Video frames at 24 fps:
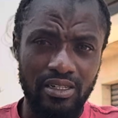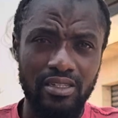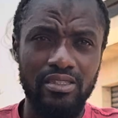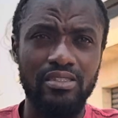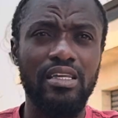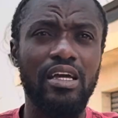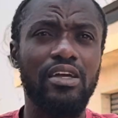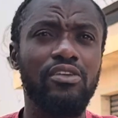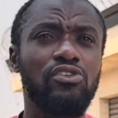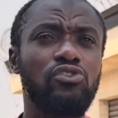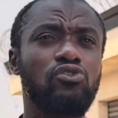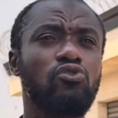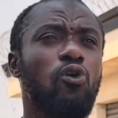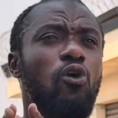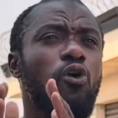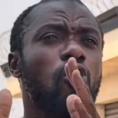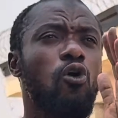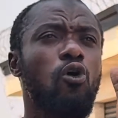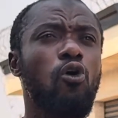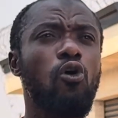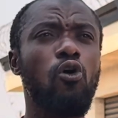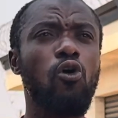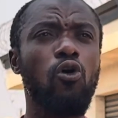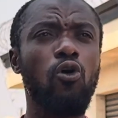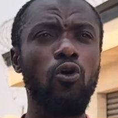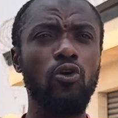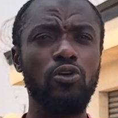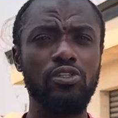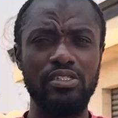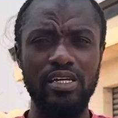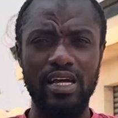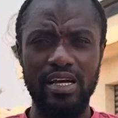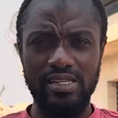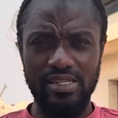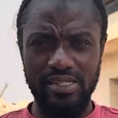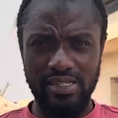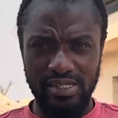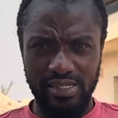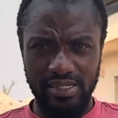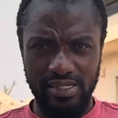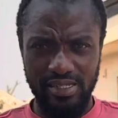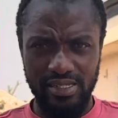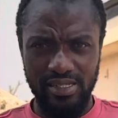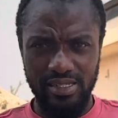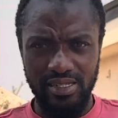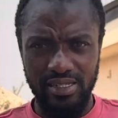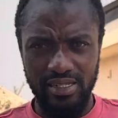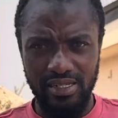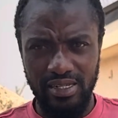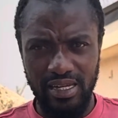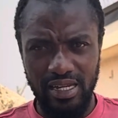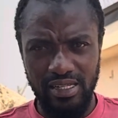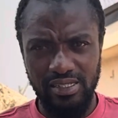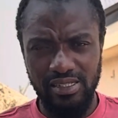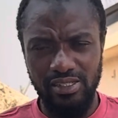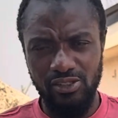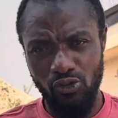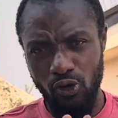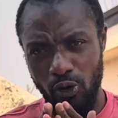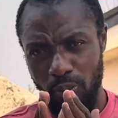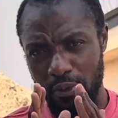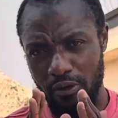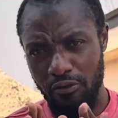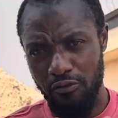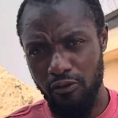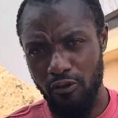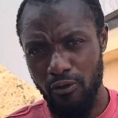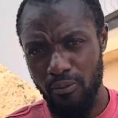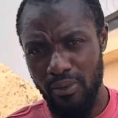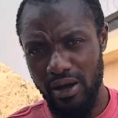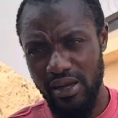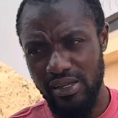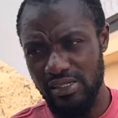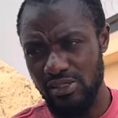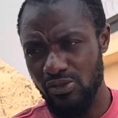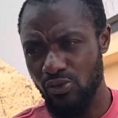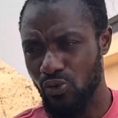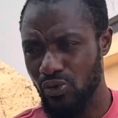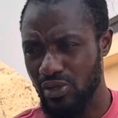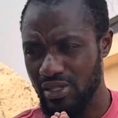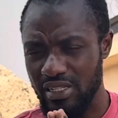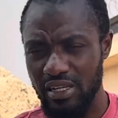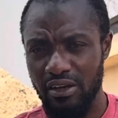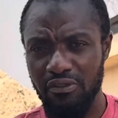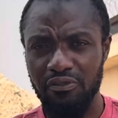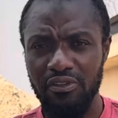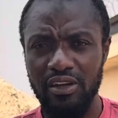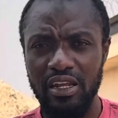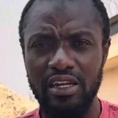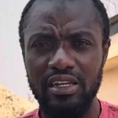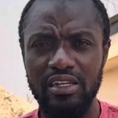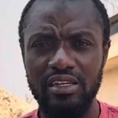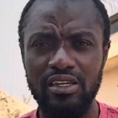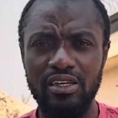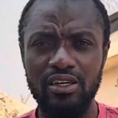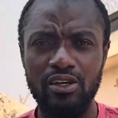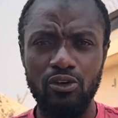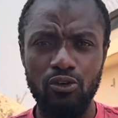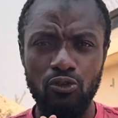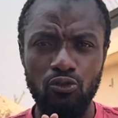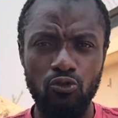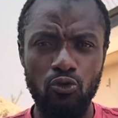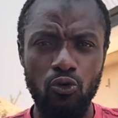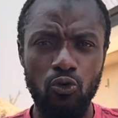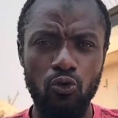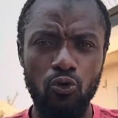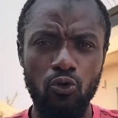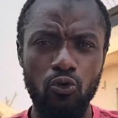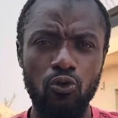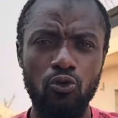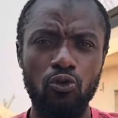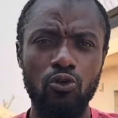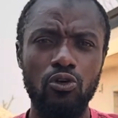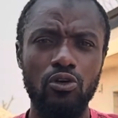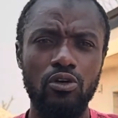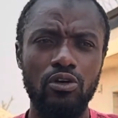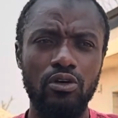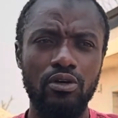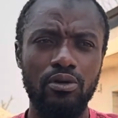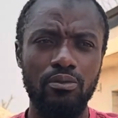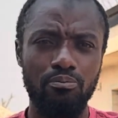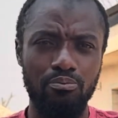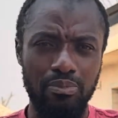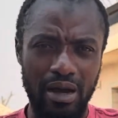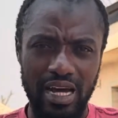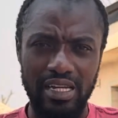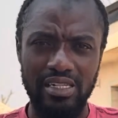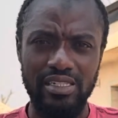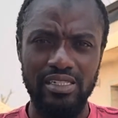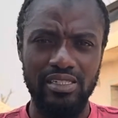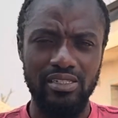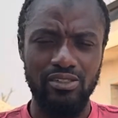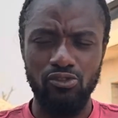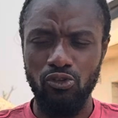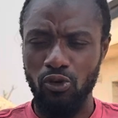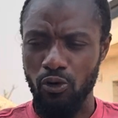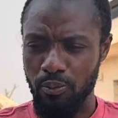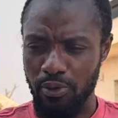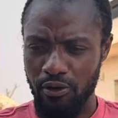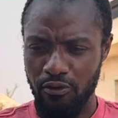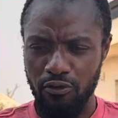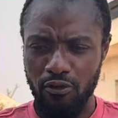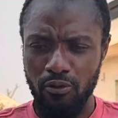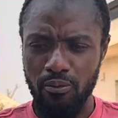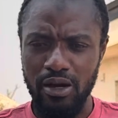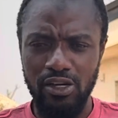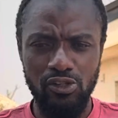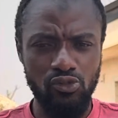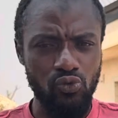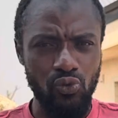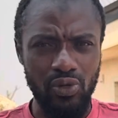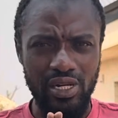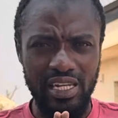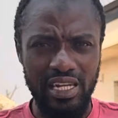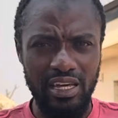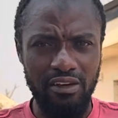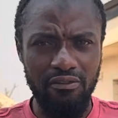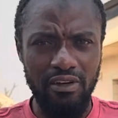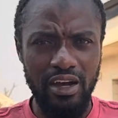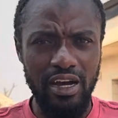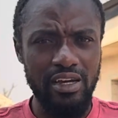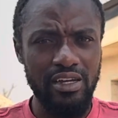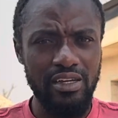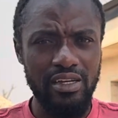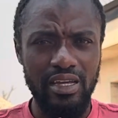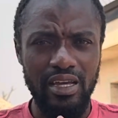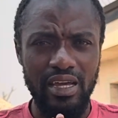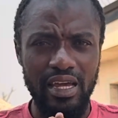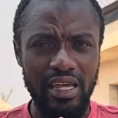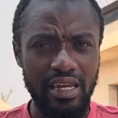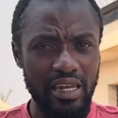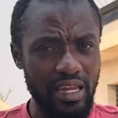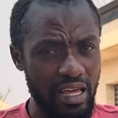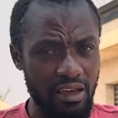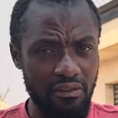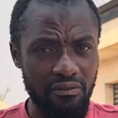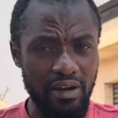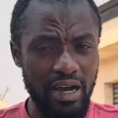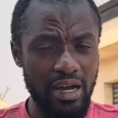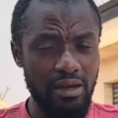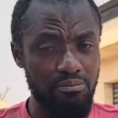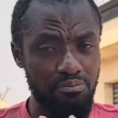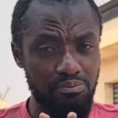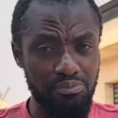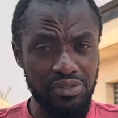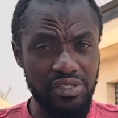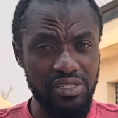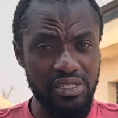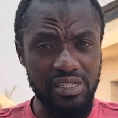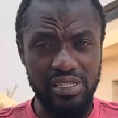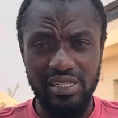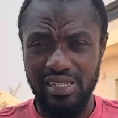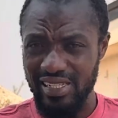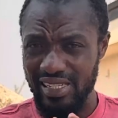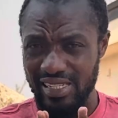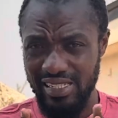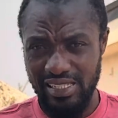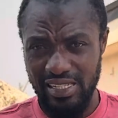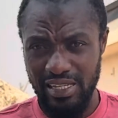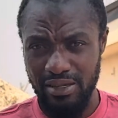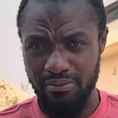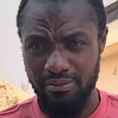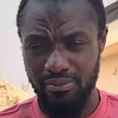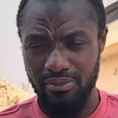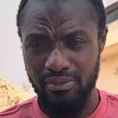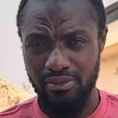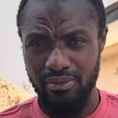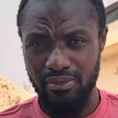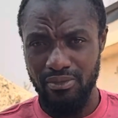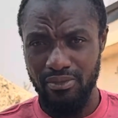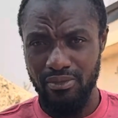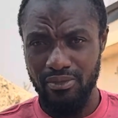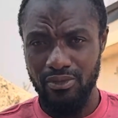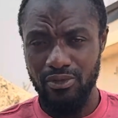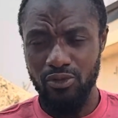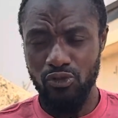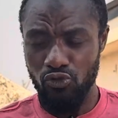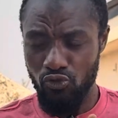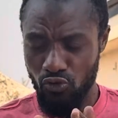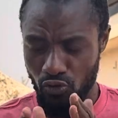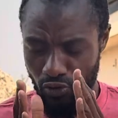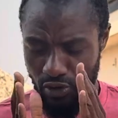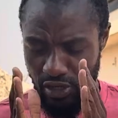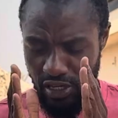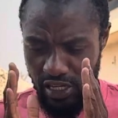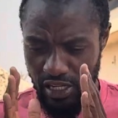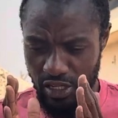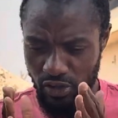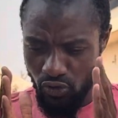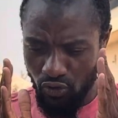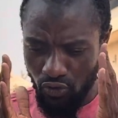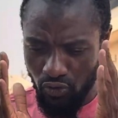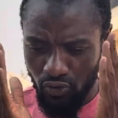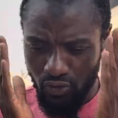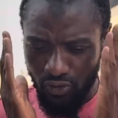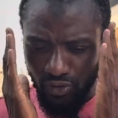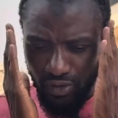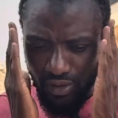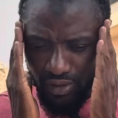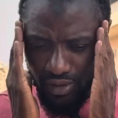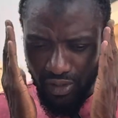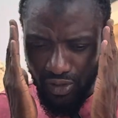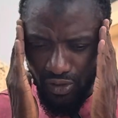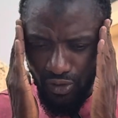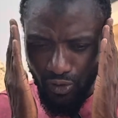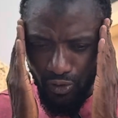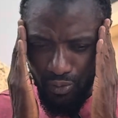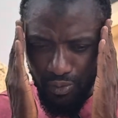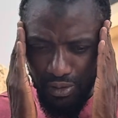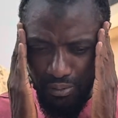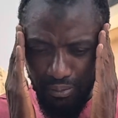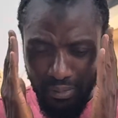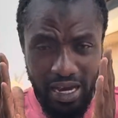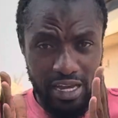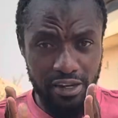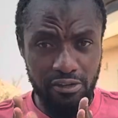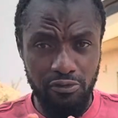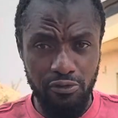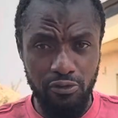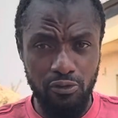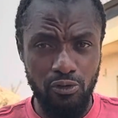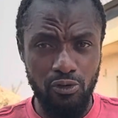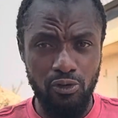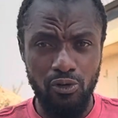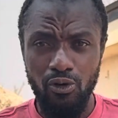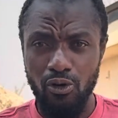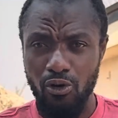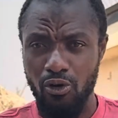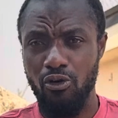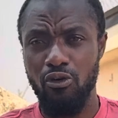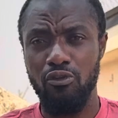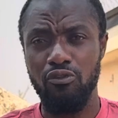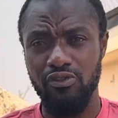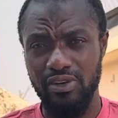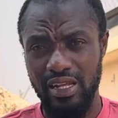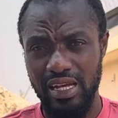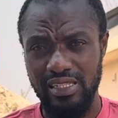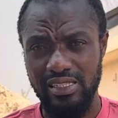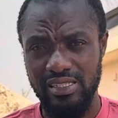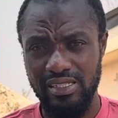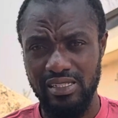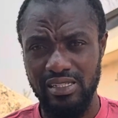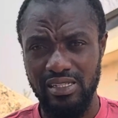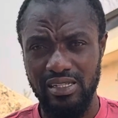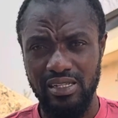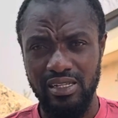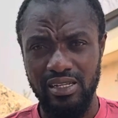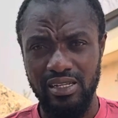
there is all chances that your performance will definitely go bad. Your performance will never and ever be the same. You need to be mindful of that,